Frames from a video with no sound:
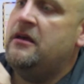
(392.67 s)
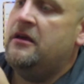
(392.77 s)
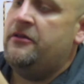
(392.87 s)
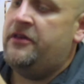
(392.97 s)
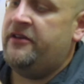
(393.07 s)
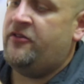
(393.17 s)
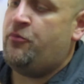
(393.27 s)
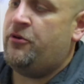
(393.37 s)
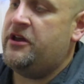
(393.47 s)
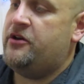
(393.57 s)
I think it's a
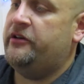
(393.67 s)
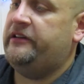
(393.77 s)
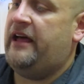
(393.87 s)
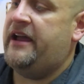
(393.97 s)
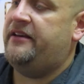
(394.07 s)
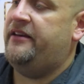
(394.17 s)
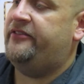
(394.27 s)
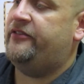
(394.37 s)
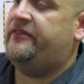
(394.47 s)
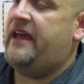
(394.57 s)
pretty good
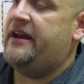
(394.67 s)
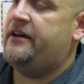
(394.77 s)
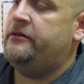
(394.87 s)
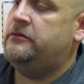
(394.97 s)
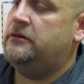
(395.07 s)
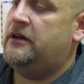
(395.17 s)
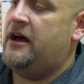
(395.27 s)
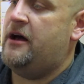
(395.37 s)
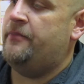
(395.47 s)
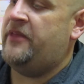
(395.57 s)
likeness of Data.
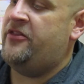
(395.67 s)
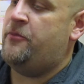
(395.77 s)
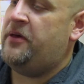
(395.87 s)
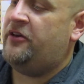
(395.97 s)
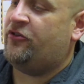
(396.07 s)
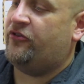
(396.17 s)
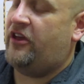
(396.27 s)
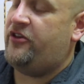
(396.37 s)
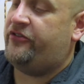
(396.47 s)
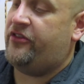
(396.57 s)
In the pictures, I
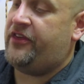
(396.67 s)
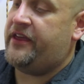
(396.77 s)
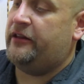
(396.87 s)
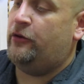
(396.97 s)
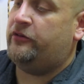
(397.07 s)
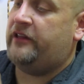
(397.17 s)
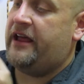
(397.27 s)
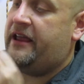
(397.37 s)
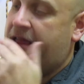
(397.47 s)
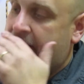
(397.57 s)
used to think it looked
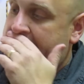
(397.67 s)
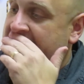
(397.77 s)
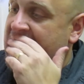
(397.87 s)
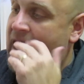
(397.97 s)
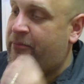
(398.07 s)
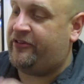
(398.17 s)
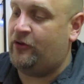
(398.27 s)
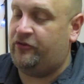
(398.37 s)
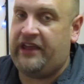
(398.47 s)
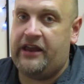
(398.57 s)
like in the
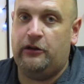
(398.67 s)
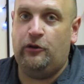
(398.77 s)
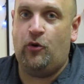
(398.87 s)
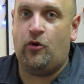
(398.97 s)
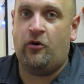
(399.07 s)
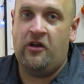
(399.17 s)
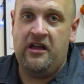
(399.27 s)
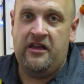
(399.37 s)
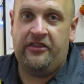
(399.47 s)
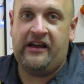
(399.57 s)
episode Data Lore,
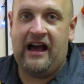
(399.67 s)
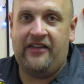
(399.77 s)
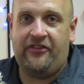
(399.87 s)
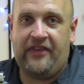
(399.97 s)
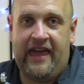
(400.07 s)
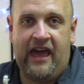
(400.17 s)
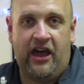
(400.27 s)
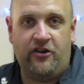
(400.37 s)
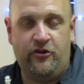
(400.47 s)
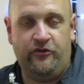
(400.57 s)
the guy that they
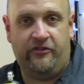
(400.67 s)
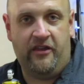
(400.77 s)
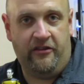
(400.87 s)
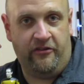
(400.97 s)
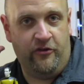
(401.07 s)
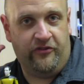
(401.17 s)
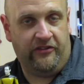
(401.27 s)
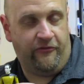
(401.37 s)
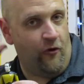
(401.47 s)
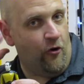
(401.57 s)
had use it
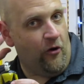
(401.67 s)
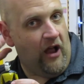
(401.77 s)
for